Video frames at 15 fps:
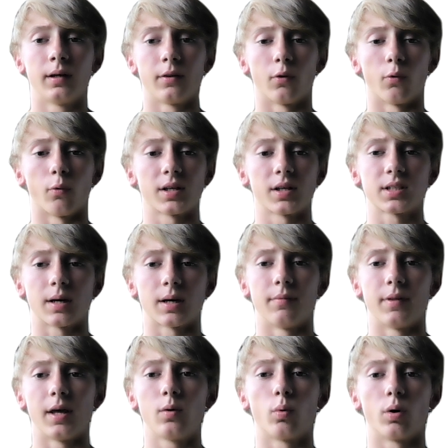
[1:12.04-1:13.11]
the last time
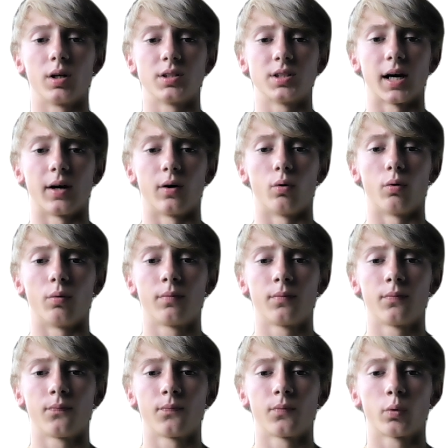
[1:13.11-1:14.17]
they won a title
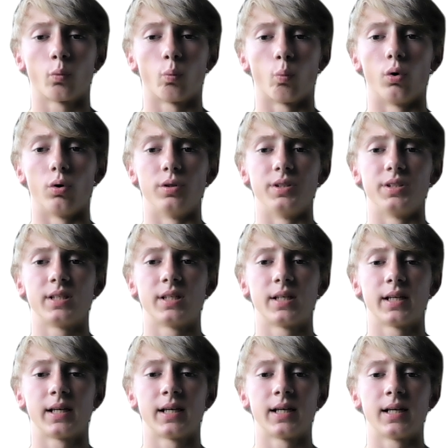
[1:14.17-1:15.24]
was
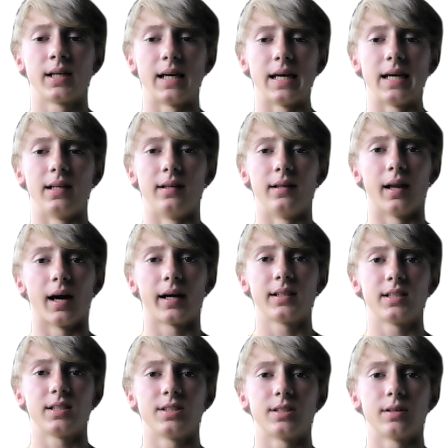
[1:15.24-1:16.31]
in
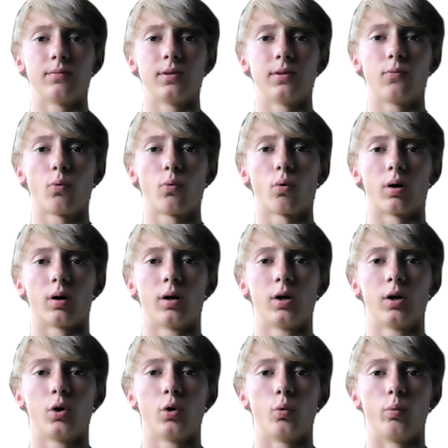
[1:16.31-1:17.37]
1974
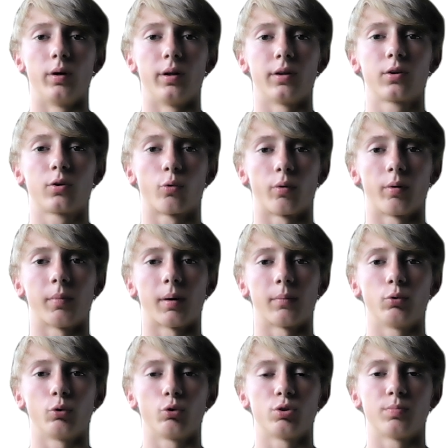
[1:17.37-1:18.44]
with Kareem
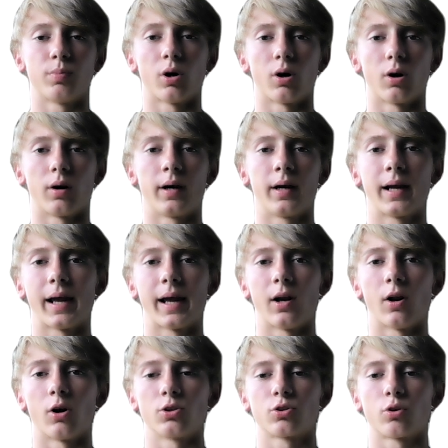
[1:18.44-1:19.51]
Abdul-Jabbar and
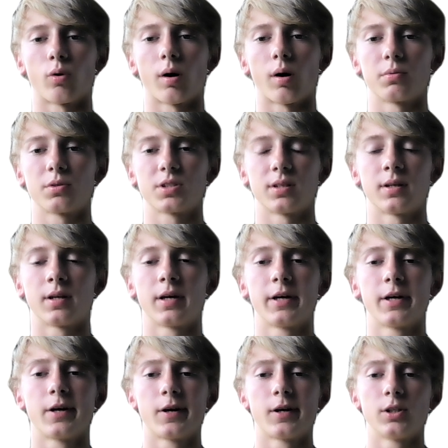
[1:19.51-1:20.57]
Oscar Robertson.
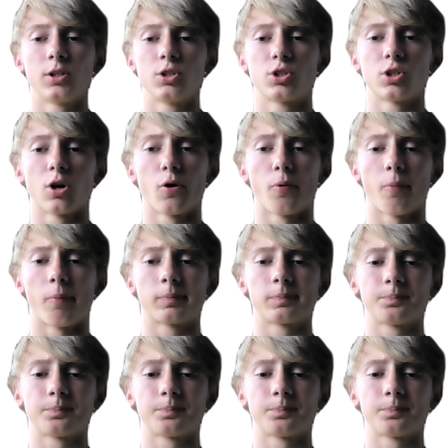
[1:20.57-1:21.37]
So,